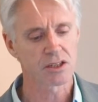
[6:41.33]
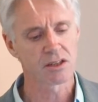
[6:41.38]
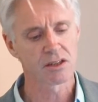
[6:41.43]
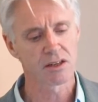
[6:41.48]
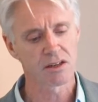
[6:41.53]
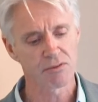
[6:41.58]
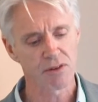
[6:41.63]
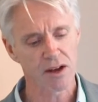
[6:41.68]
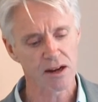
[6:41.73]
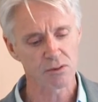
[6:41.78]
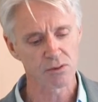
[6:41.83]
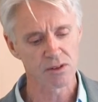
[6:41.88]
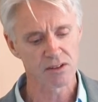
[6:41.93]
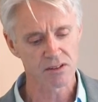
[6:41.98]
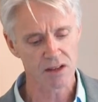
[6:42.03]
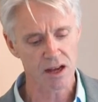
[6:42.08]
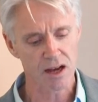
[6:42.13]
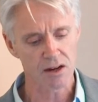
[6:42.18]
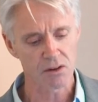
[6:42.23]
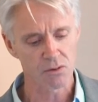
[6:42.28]
And in fact, we
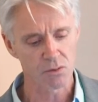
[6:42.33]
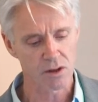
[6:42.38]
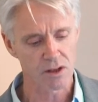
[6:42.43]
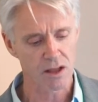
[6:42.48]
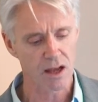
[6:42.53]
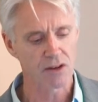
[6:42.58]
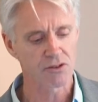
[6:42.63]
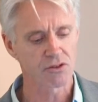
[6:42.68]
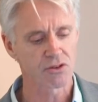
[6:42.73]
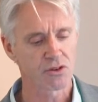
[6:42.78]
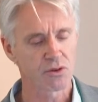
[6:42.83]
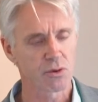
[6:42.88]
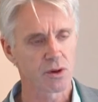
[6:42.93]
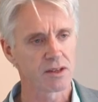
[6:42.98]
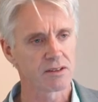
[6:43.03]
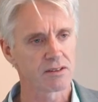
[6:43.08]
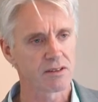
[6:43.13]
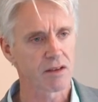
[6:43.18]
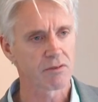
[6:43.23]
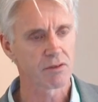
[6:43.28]
started with
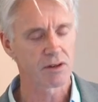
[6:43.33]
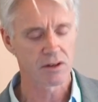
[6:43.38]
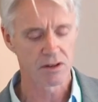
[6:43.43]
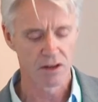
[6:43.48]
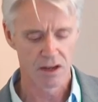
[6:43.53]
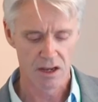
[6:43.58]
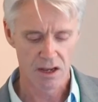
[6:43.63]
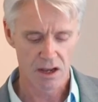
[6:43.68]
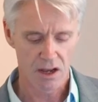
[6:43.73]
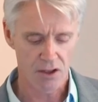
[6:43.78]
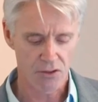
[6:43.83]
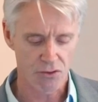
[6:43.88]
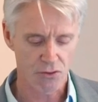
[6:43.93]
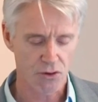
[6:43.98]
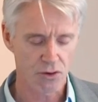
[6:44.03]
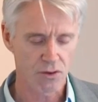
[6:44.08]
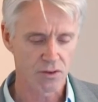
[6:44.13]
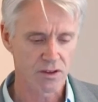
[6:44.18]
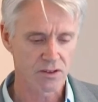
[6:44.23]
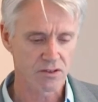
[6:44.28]
127, and
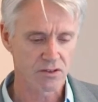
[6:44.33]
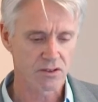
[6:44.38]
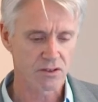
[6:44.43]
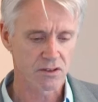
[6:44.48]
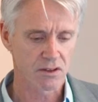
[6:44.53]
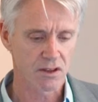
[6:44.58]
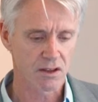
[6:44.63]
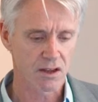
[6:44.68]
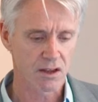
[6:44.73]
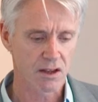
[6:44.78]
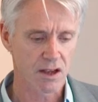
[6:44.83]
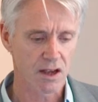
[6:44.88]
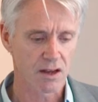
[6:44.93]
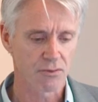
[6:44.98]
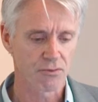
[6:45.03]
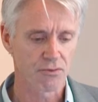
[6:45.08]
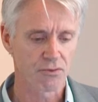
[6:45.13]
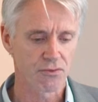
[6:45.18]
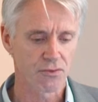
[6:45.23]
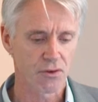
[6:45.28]
through this kind
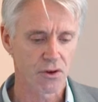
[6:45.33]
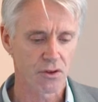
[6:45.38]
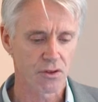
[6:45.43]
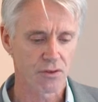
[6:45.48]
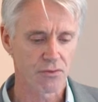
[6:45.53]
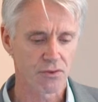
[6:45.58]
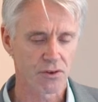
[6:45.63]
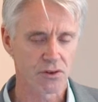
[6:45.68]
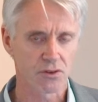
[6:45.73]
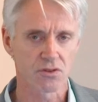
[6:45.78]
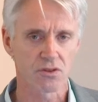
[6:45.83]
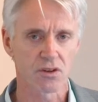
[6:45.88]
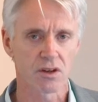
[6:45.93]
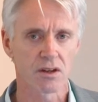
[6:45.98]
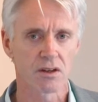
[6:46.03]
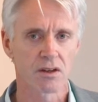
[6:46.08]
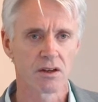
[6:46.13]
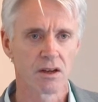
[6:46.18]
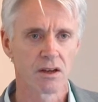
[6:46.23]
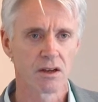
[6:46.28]
of further
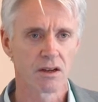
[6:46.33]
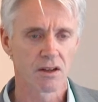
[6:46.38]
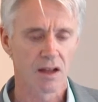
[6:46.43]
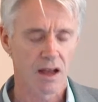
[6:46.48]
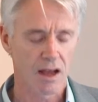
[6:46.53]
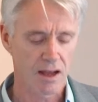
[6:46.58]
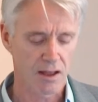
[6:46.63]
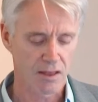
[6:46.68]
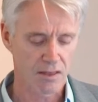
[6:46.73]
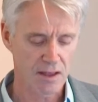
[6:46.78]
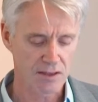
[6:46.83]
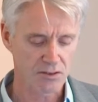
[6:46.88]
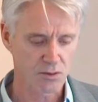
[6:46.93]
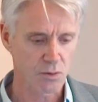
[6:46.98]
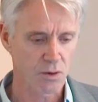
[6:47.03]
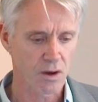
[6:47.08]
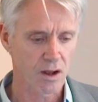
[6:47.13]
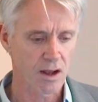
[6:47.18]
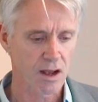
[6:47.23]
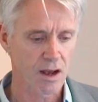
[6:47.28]
filtering, that's
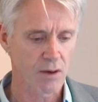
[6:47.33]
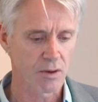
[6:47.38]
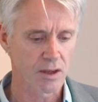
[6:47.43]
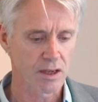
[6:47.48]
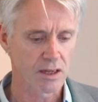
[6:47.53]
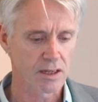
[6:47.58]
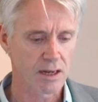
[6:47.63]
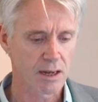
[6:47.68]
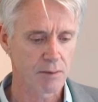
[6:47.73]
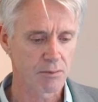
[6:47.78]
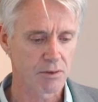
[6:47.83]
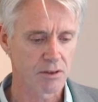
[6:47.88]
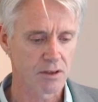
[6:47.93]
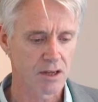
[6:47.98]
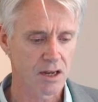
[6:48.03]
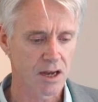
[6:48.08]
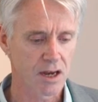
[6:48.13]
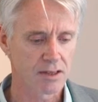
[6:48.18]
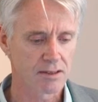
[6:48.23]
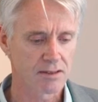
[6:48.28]
how we ended up with
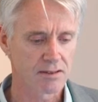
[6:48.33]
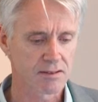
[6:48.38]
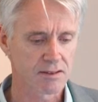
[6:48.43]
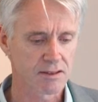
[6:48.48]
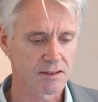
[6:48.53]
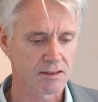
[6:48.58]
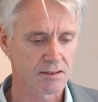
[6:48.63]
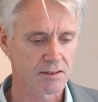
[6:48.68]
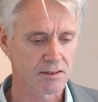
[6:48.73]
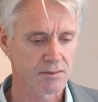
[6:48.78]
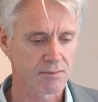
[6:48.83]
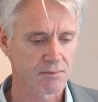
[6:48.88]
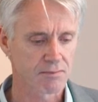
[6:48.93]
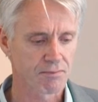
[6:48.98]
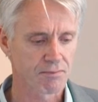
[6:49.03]
the 96.